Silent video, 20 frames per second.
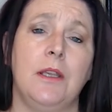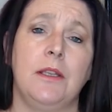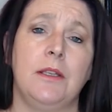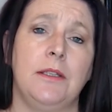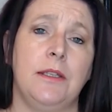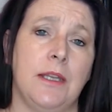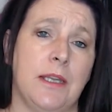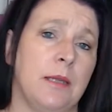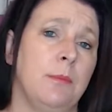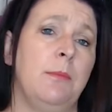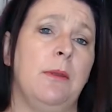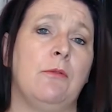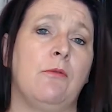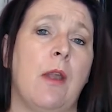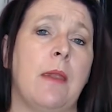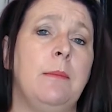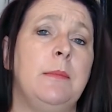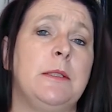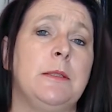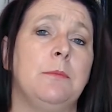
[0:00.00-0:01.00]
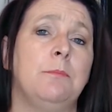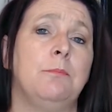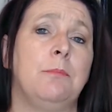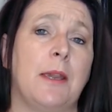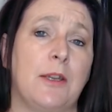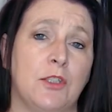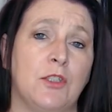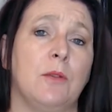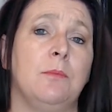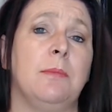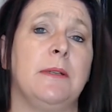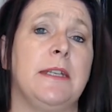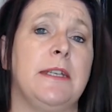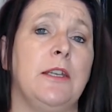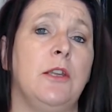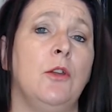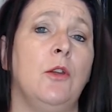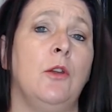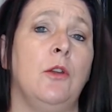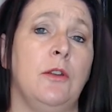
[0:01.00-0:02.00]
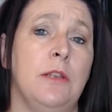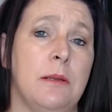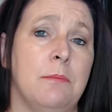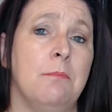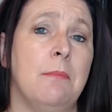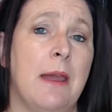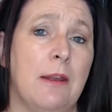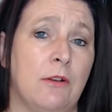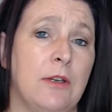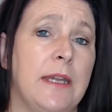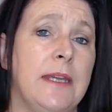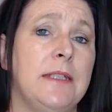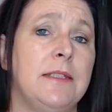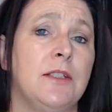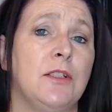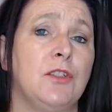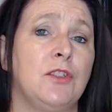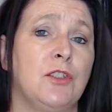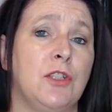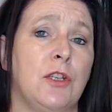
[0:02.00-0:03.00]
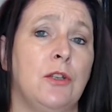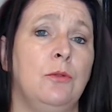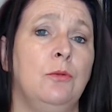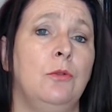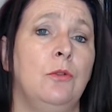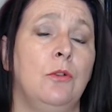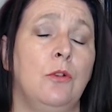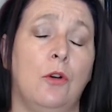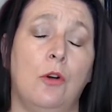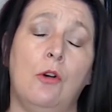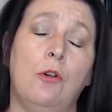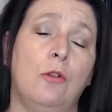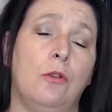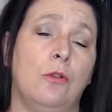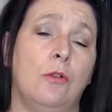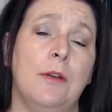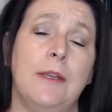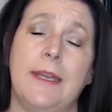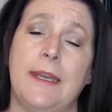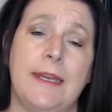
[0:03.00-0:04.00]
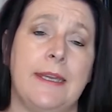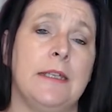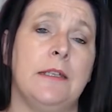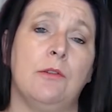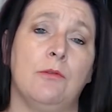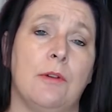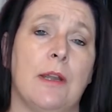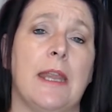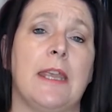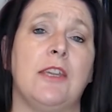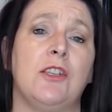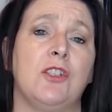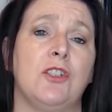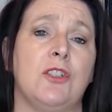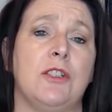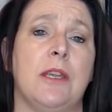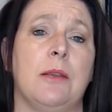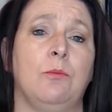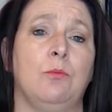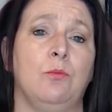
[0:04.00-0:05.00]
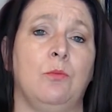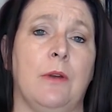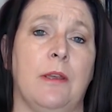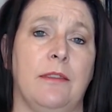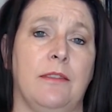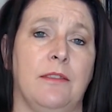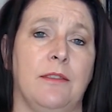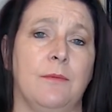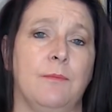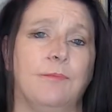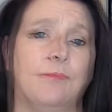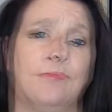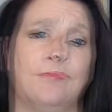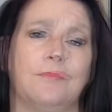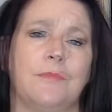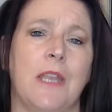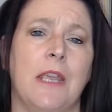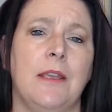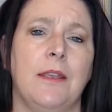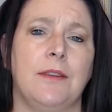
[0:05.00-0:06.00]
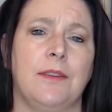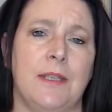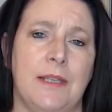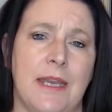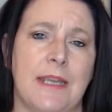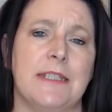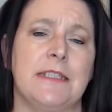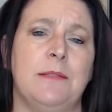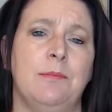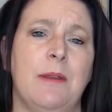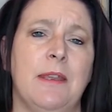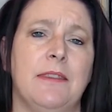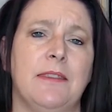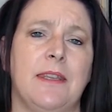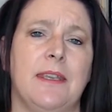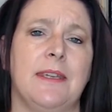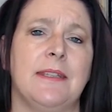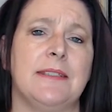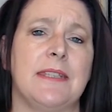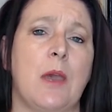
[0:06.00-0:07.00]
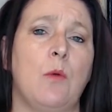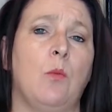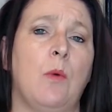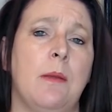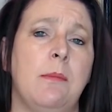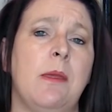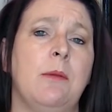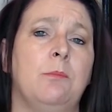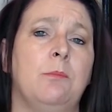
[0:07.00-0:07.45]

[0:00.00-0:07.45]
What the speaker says: You can be raped by somebody who you're married to or in a relationship with. The next myth is that women